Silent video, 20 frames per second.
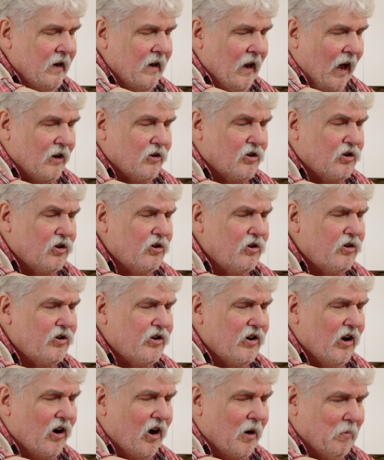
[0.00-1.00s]
a good
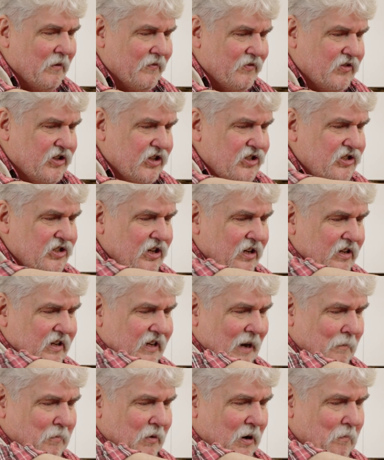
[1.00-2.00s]
knob of ginger, a
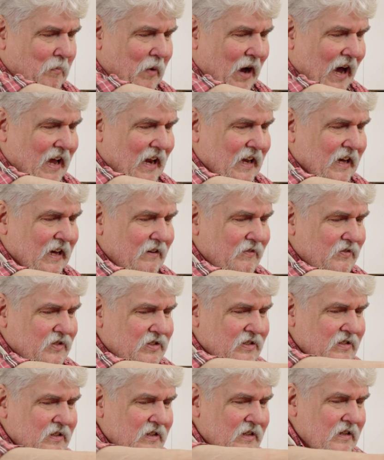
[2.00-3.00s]
couple of bay leaves,
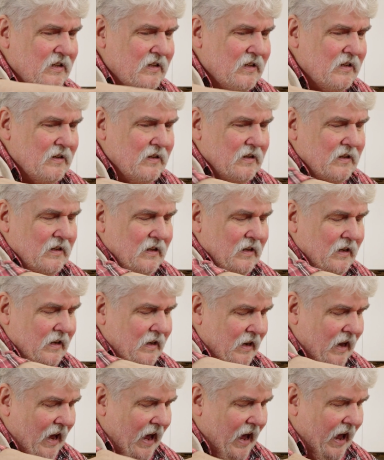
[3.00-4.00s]

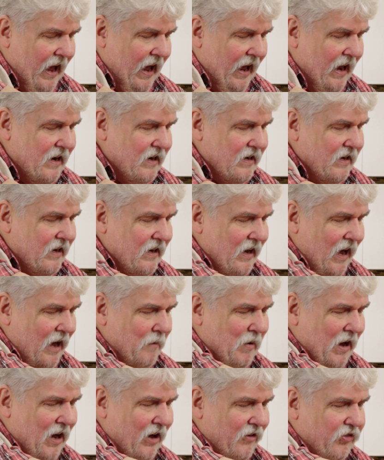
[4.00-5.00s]
and
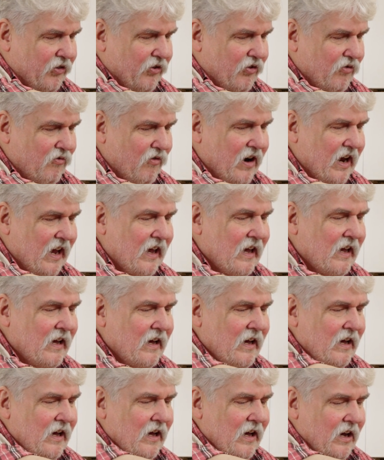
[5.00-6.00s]
about 3
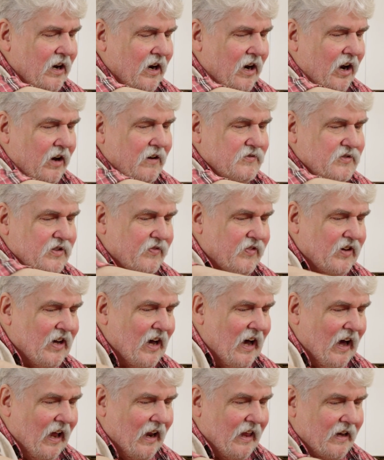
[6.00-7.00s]
cloves of
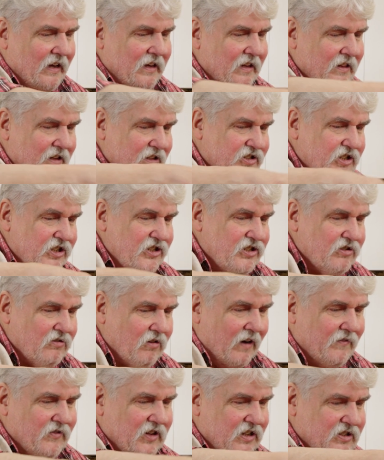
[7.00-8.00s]
garlic. The ginger
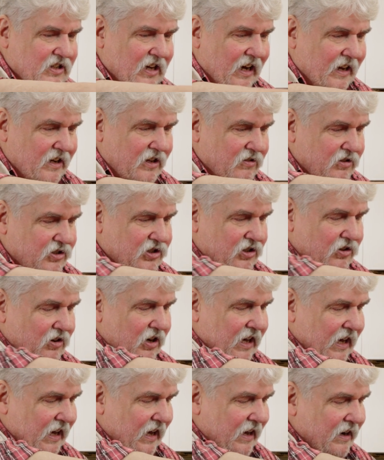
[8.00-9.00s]
I've just cut into
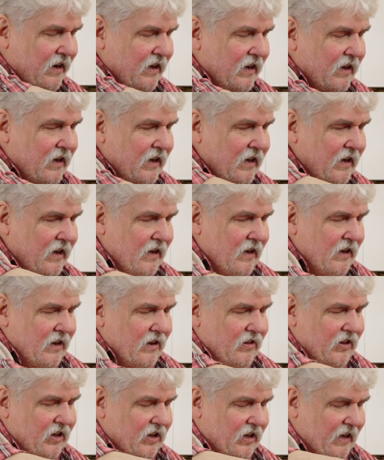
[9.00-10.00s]
julienne.
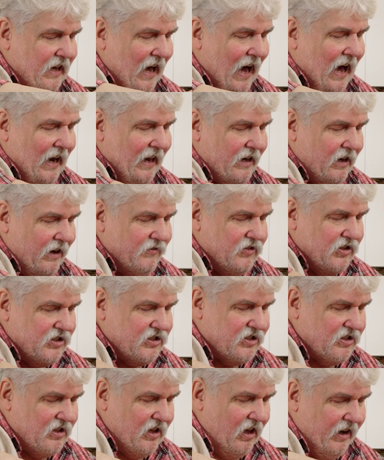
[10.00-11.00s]
The garlic I've
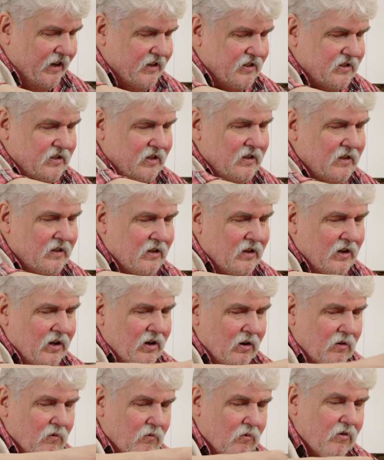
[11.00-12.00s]
just sliced
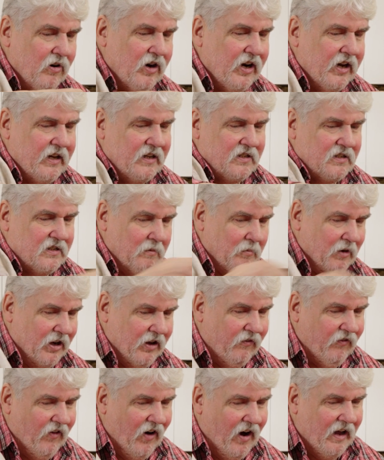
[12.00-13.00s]

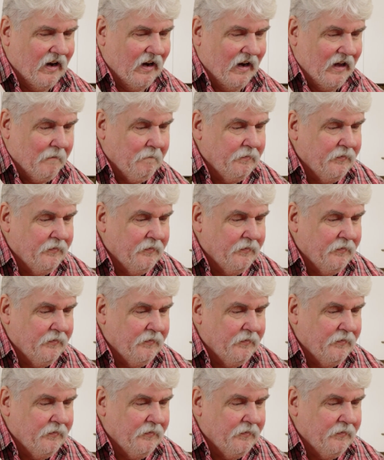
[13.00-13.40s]
reasonably finely.